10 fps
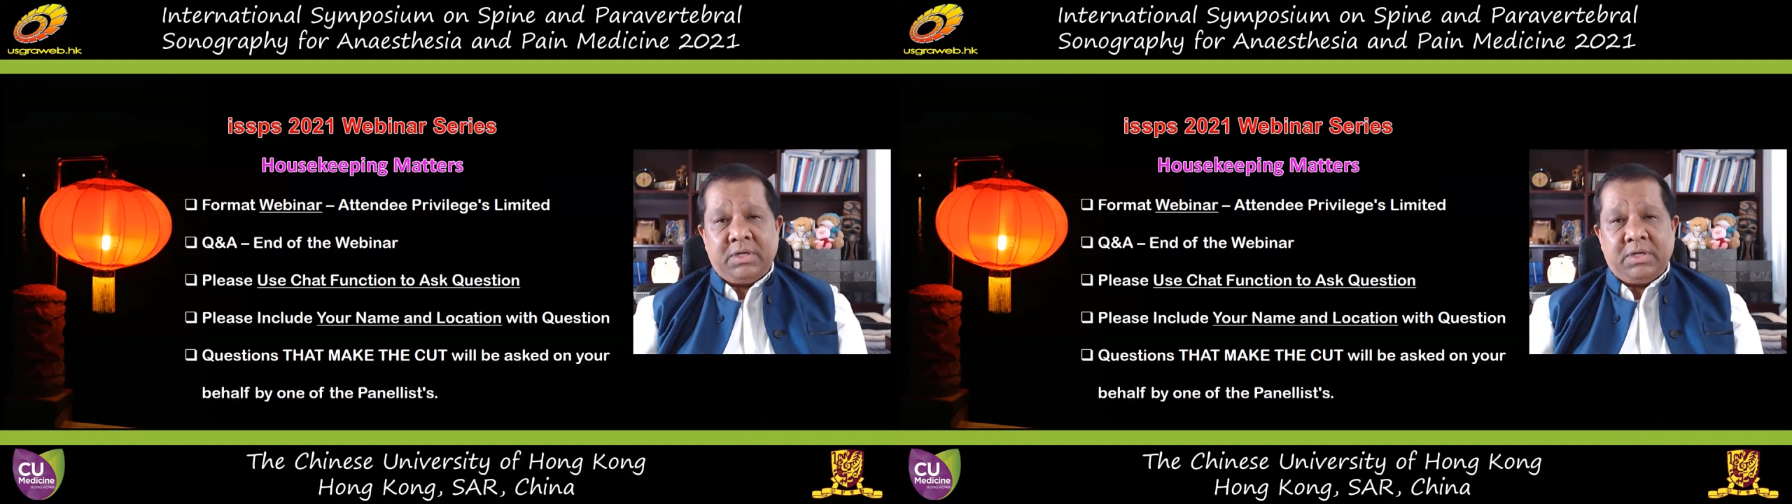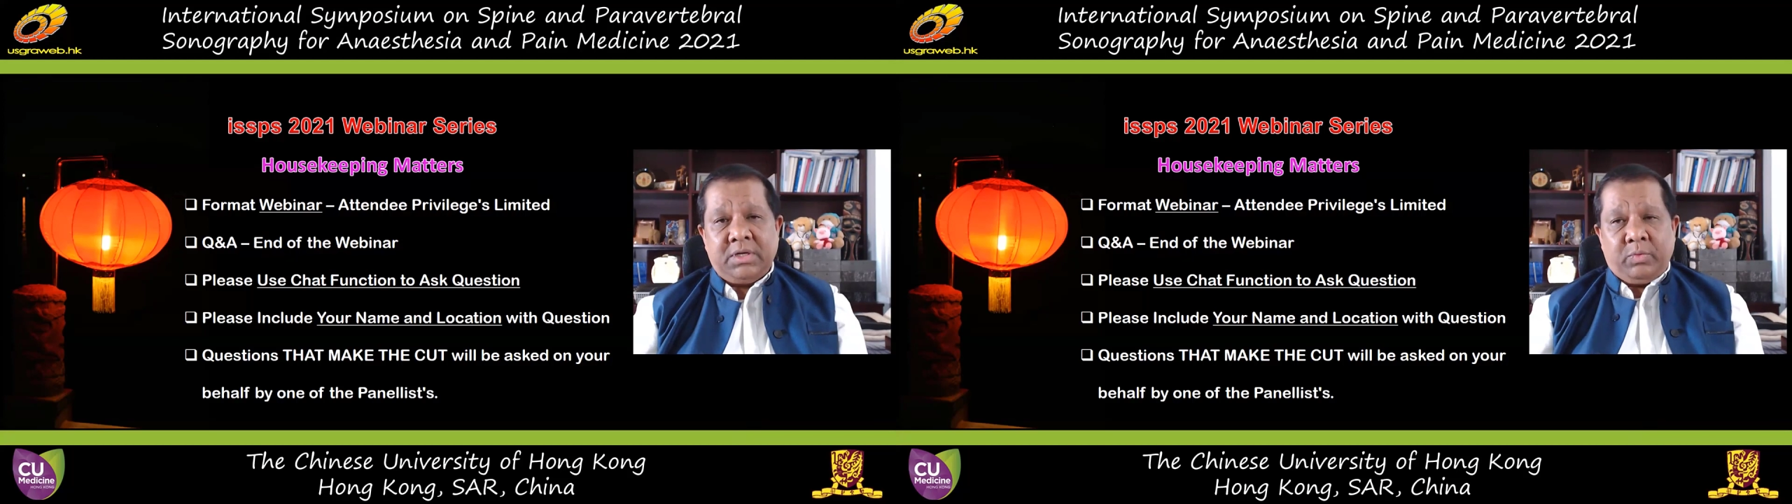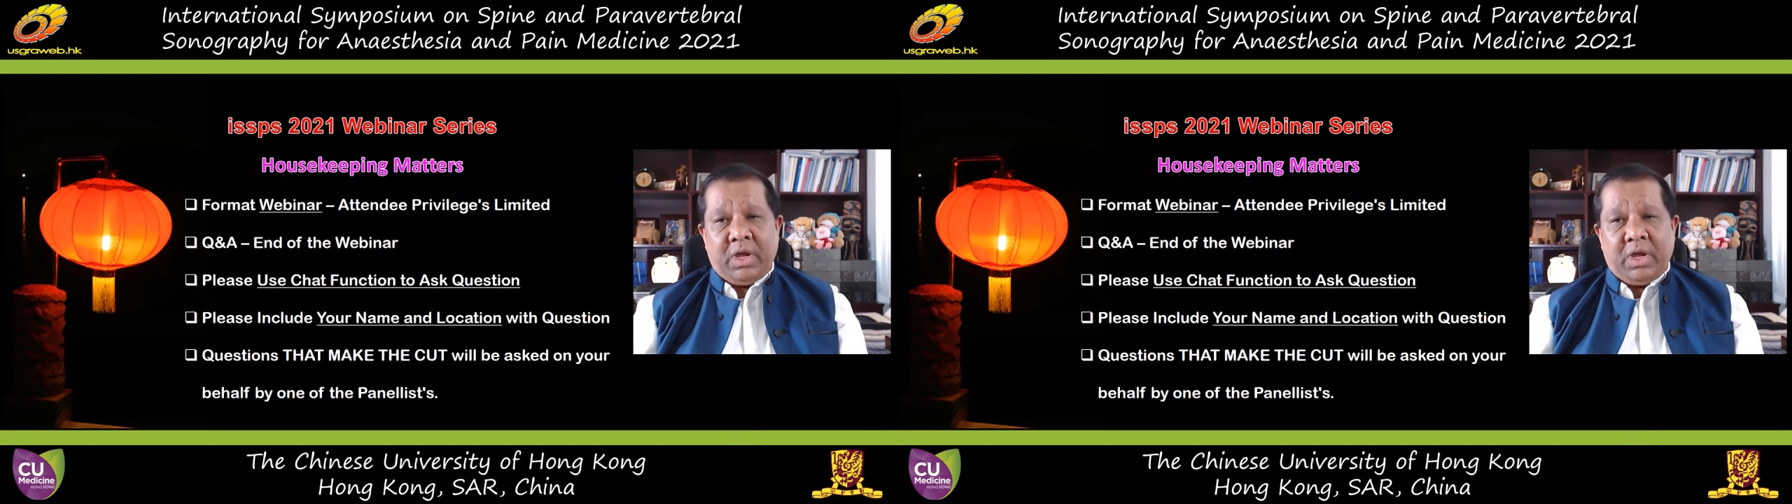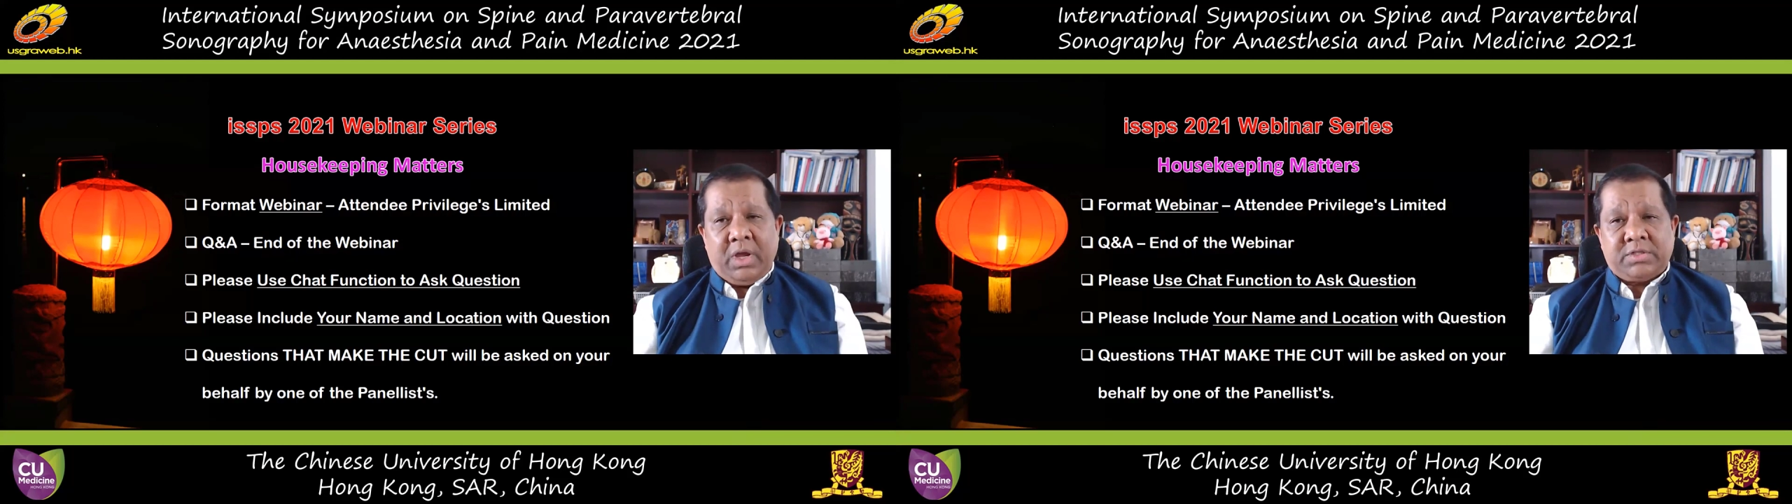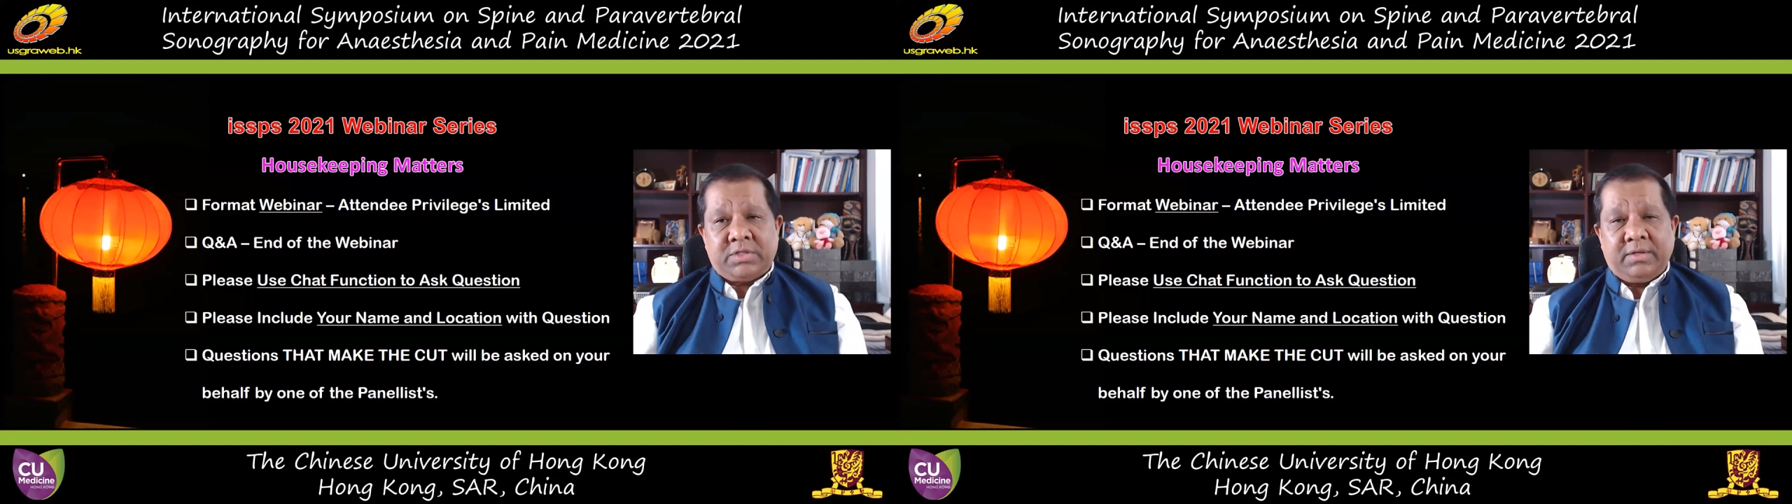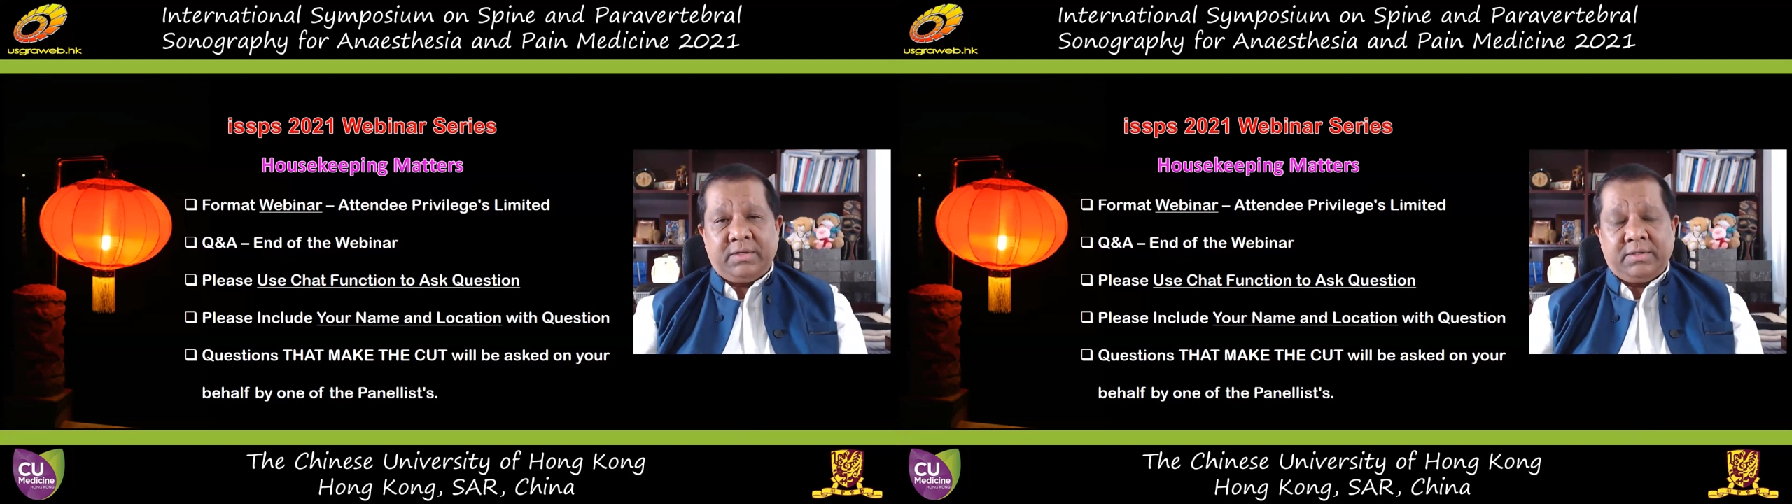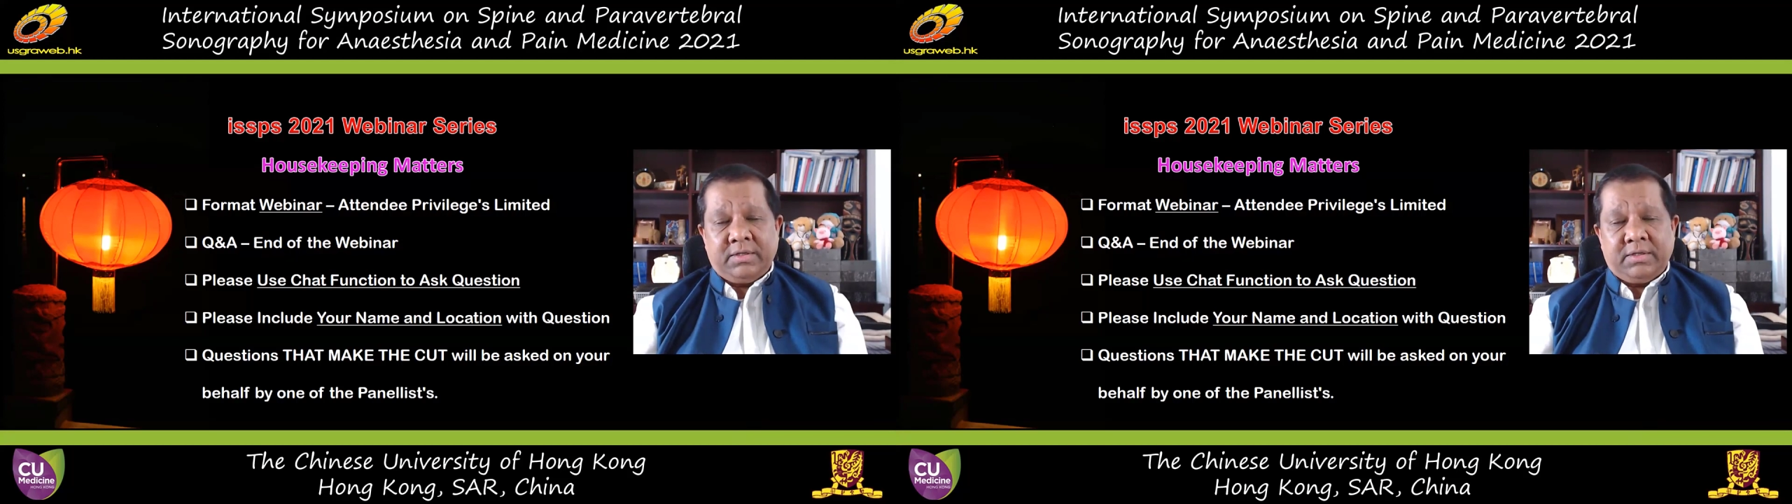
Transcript: so we have assigned